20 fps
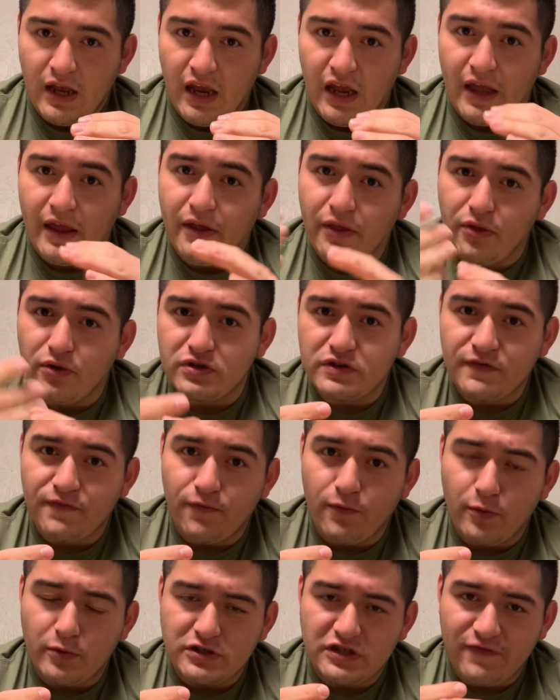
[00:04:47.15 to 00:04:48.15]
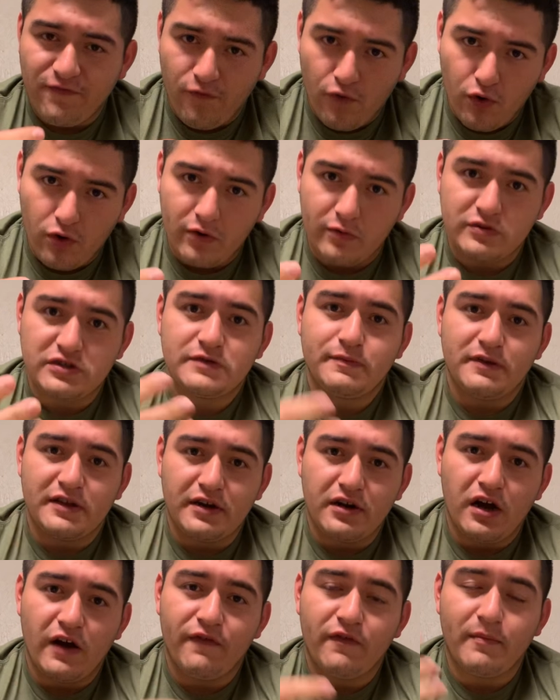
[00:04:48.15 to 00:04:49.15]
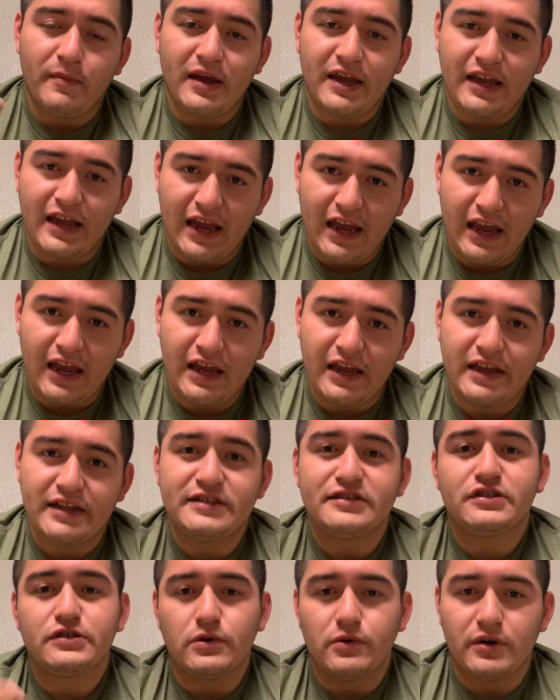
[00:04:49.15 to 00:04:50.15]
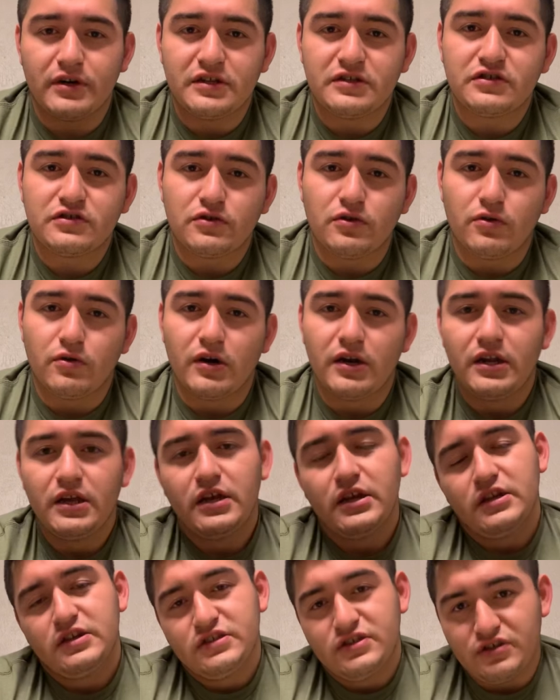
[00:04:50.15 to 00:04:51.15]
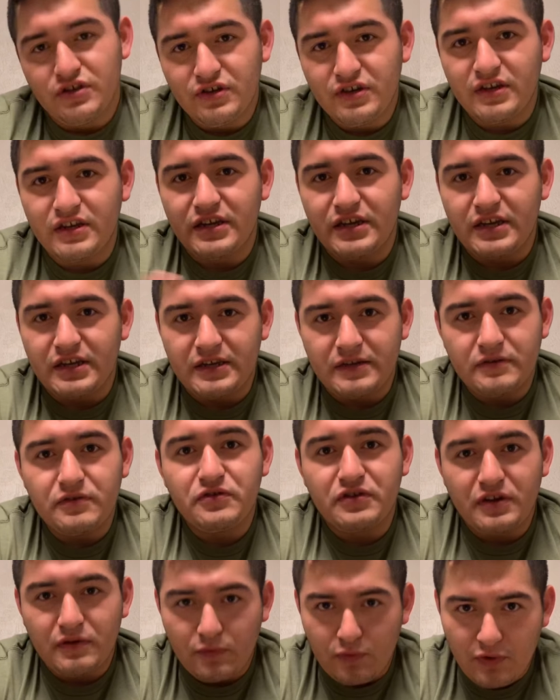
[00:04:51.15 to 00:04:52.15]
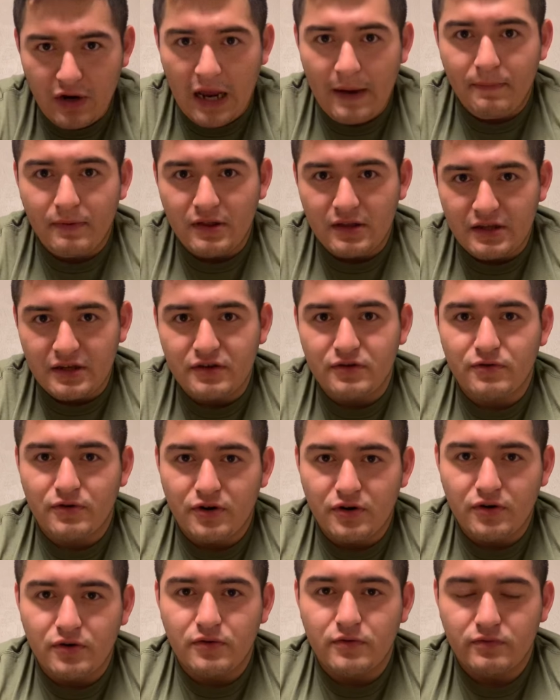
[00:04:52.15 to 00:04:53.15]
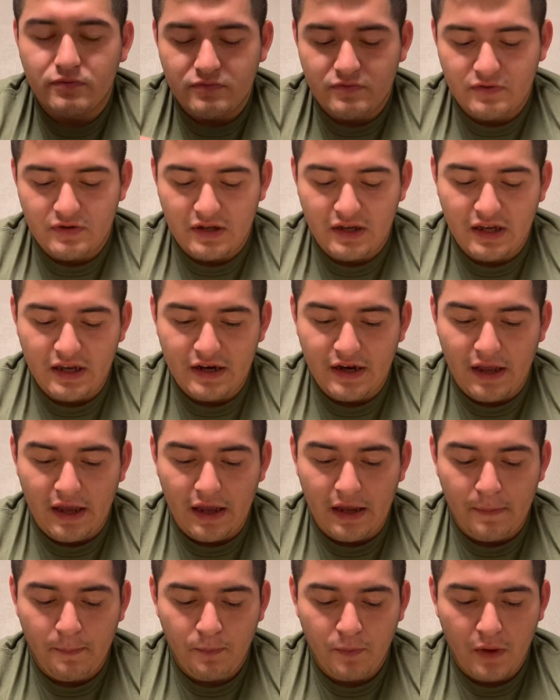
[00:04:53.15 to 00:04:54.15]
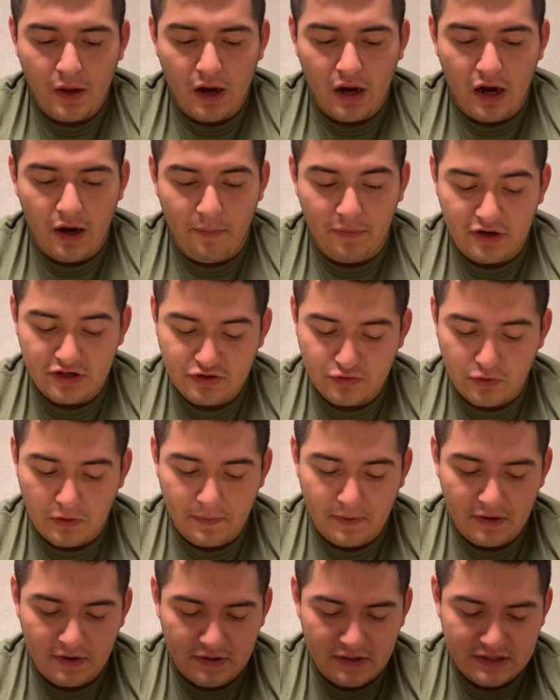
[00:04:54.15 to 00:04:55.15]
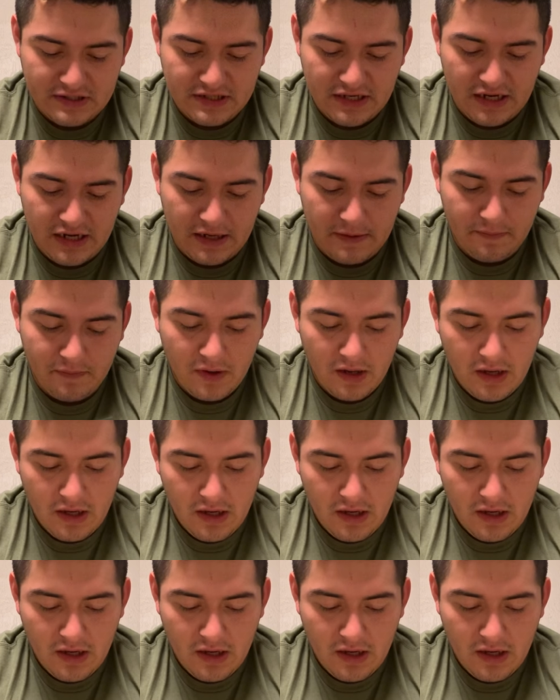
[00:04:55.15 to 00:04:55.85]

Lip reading: And then those 4 will split off and make 8, and so on and so on. So you can rapidly grow DNA in a short period of time.